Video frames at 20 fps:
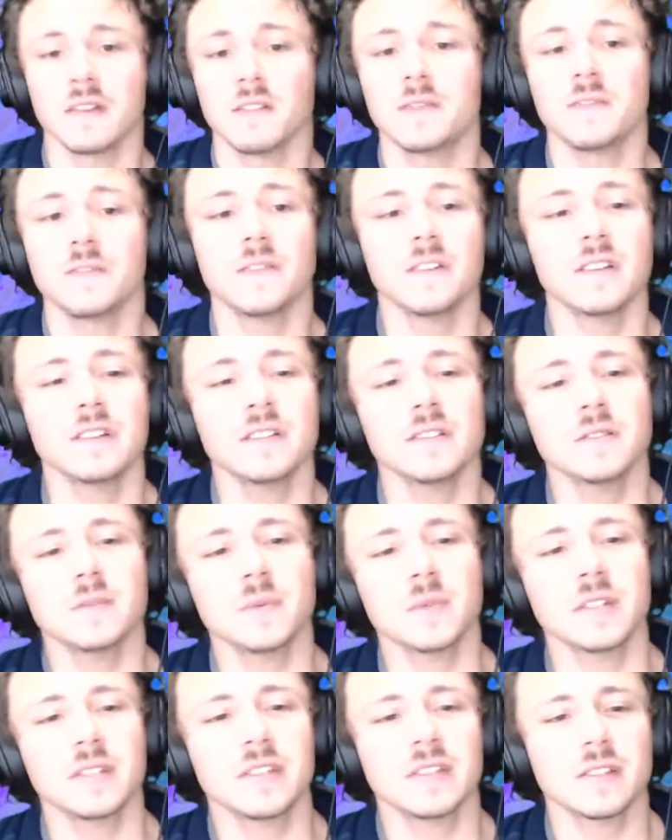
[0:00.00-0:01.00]
filled
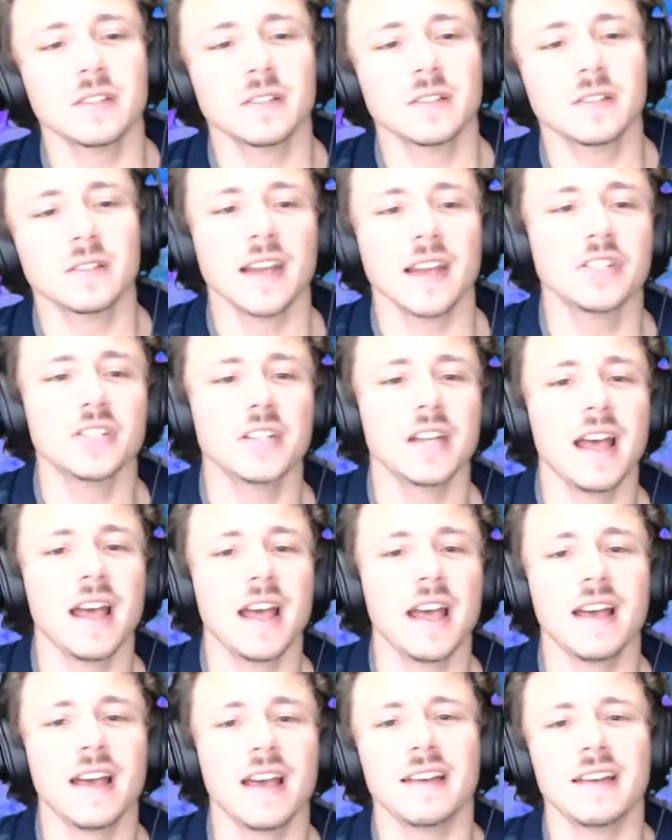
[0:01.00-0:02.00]
with cracked
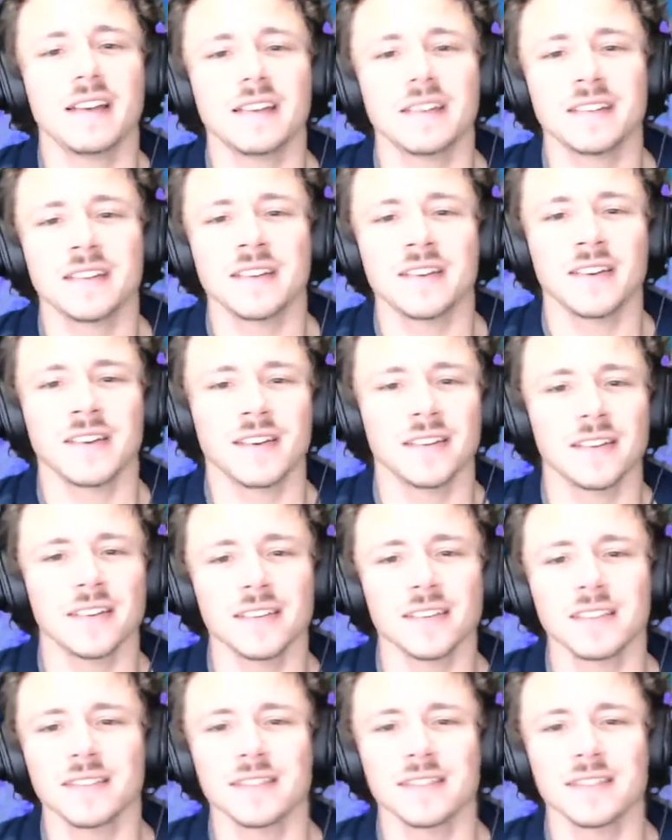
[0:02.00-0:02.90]
china.